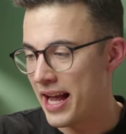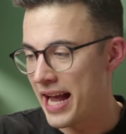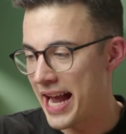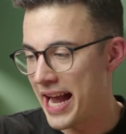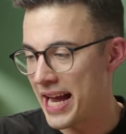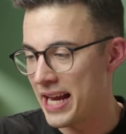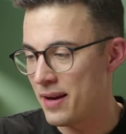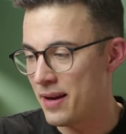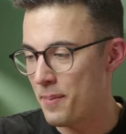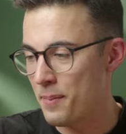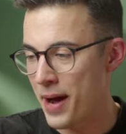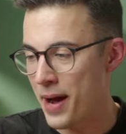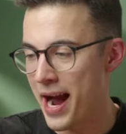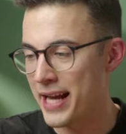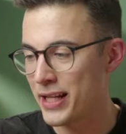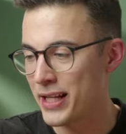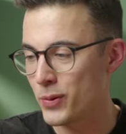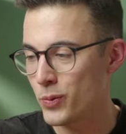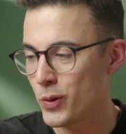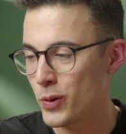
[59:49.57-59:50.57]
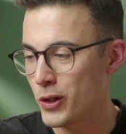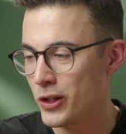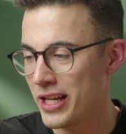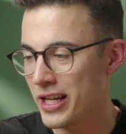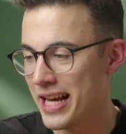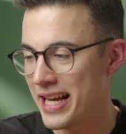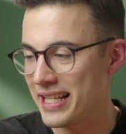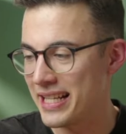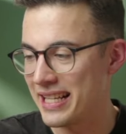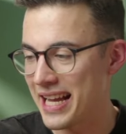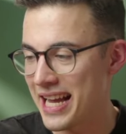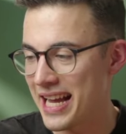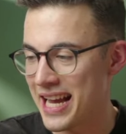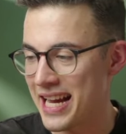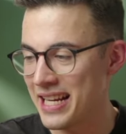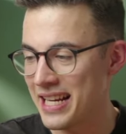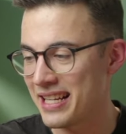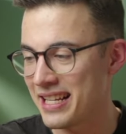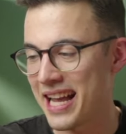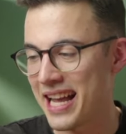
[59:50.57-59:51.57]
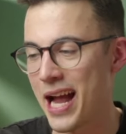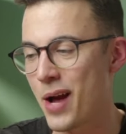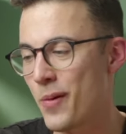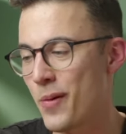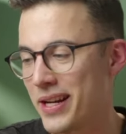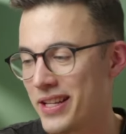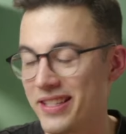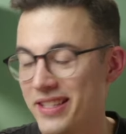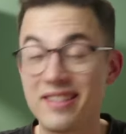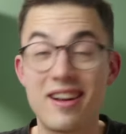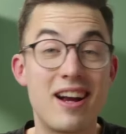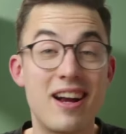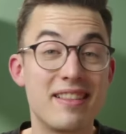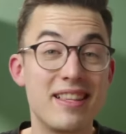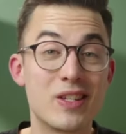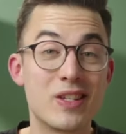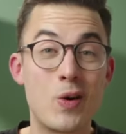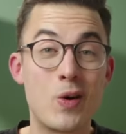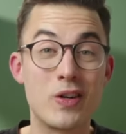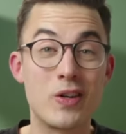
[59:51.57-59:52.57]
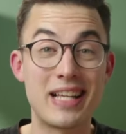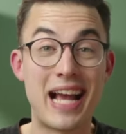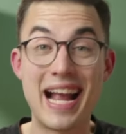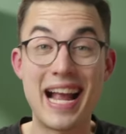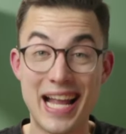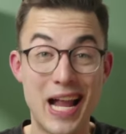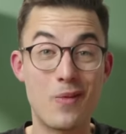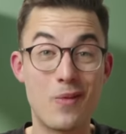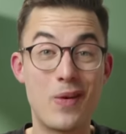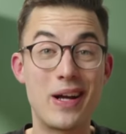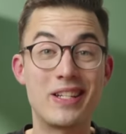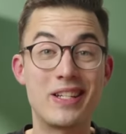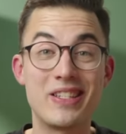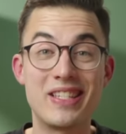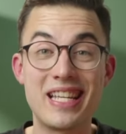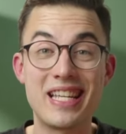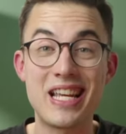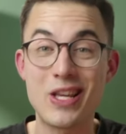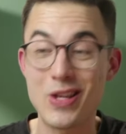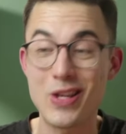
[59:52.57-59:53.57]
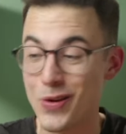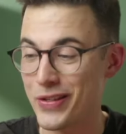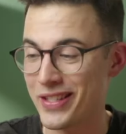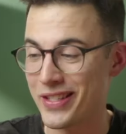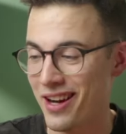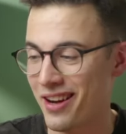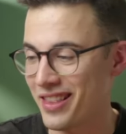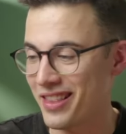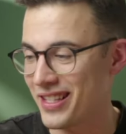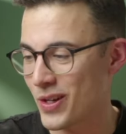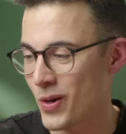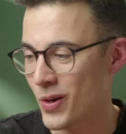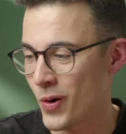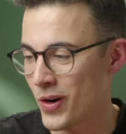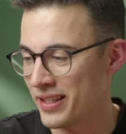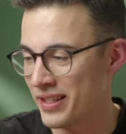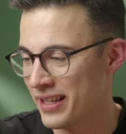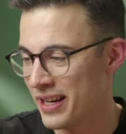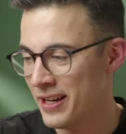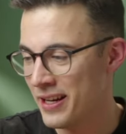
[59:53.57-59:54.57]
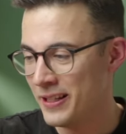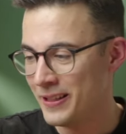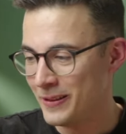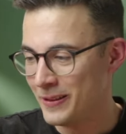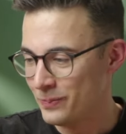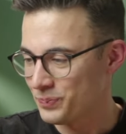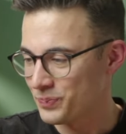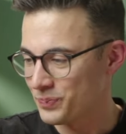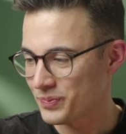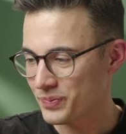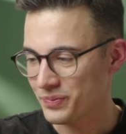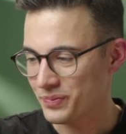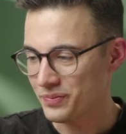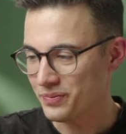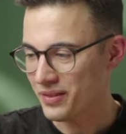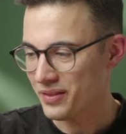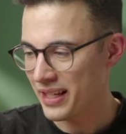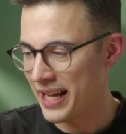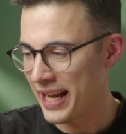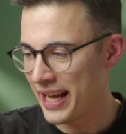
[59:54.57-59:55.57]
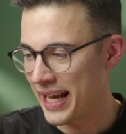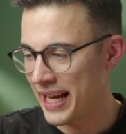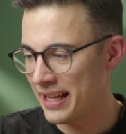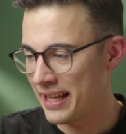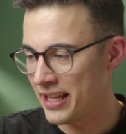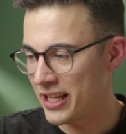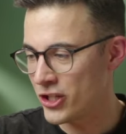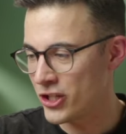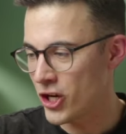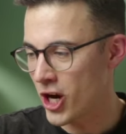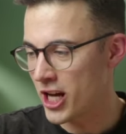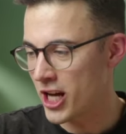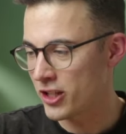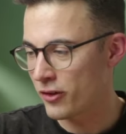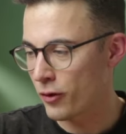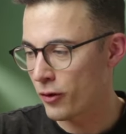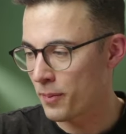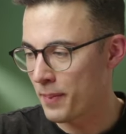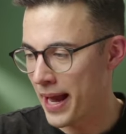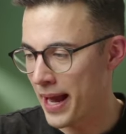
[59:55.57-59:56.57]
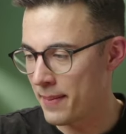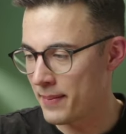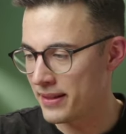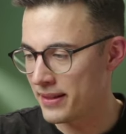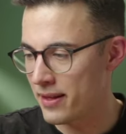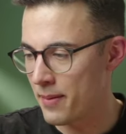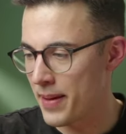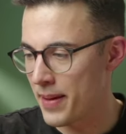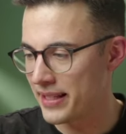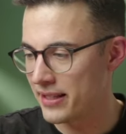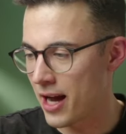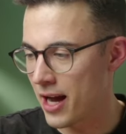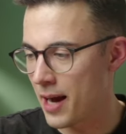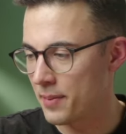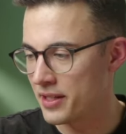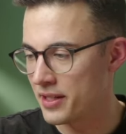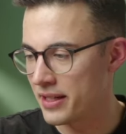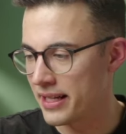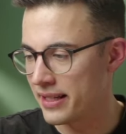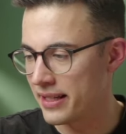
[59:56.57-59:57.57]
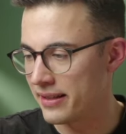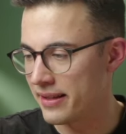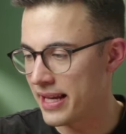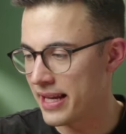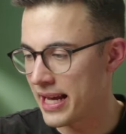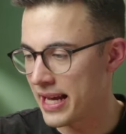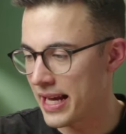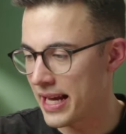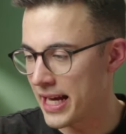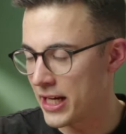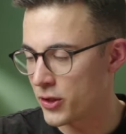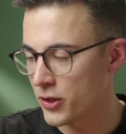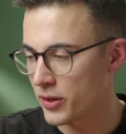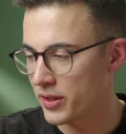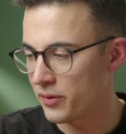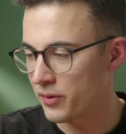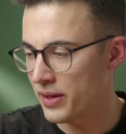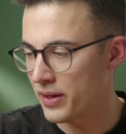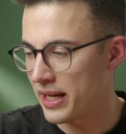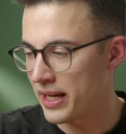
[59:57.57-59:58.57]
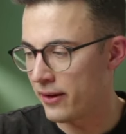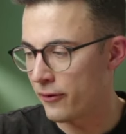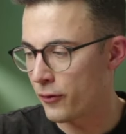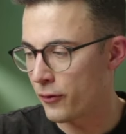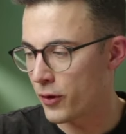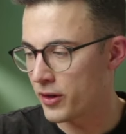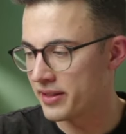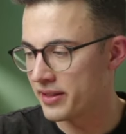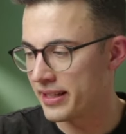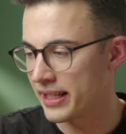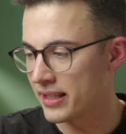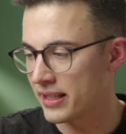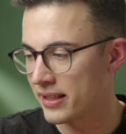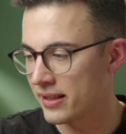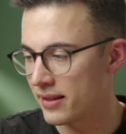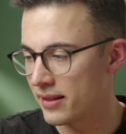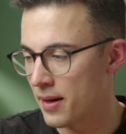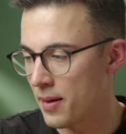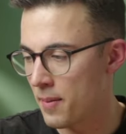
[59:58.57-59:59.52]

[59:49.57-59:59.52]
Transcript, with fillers: And Pineswood is in. Can't wait to start this course. I can't wait to see you start this course. And then Josh, for payments, the best option is the interest fee for six